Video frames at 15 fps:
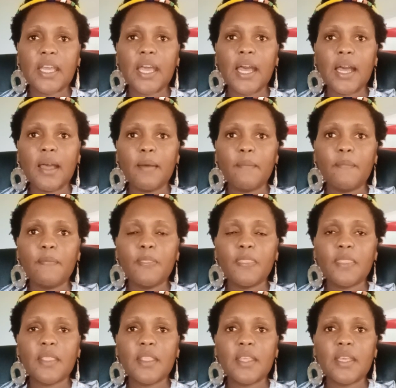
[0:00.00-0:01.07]
Um,
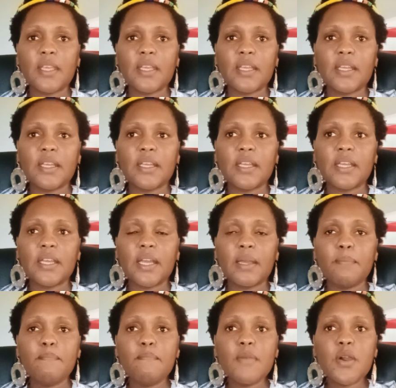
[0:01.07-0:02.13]

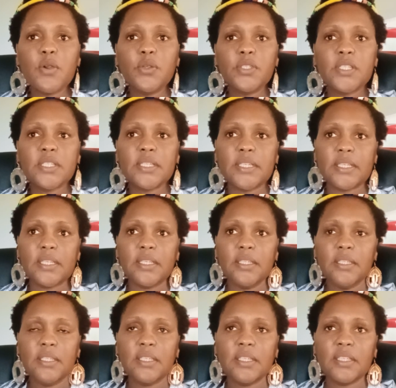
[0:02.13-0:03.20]

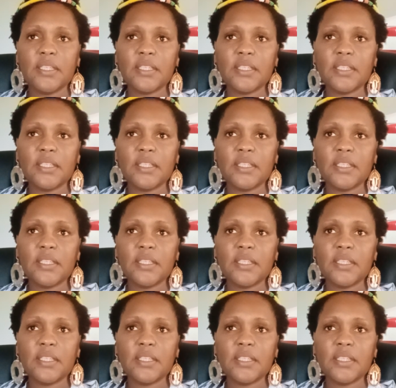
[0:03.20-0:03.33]
mostly,